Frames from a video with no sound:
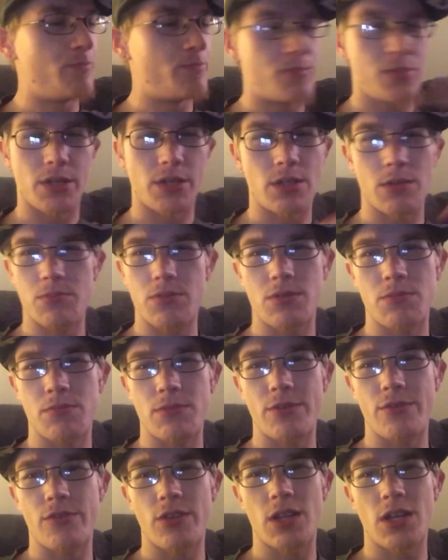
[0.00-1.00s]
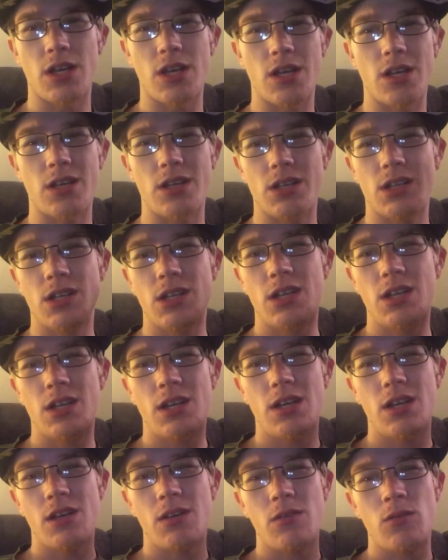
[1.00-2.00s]
picked up some different line,
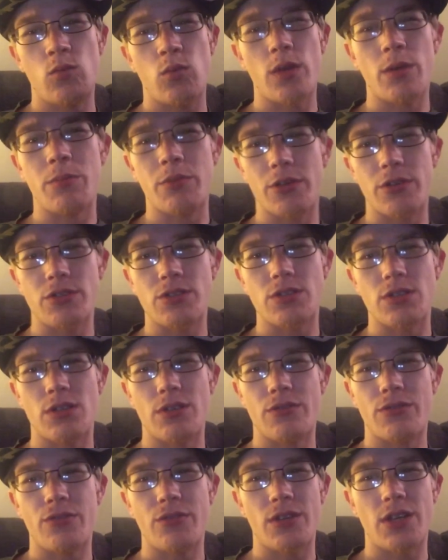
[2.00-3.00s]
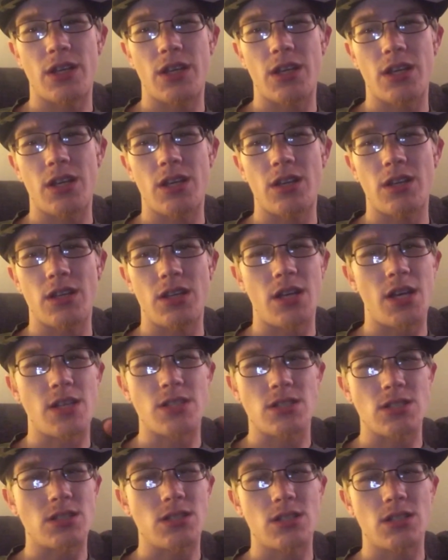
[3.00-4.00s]
way better stuff, and it
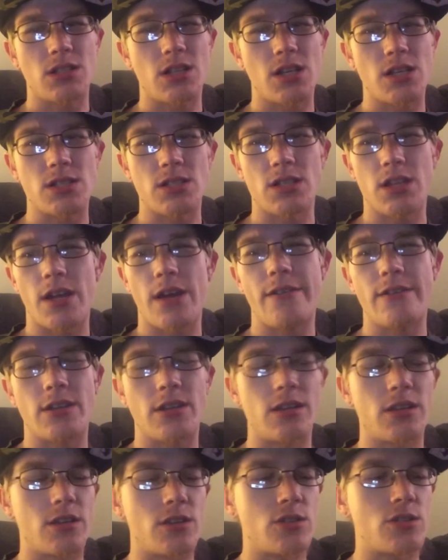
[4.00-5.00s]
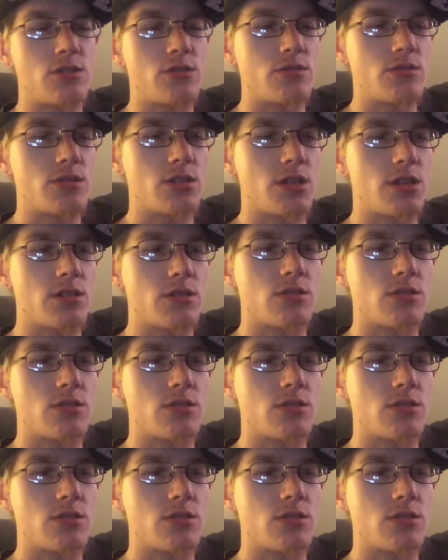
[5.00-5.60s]
hasn't had any issues yet,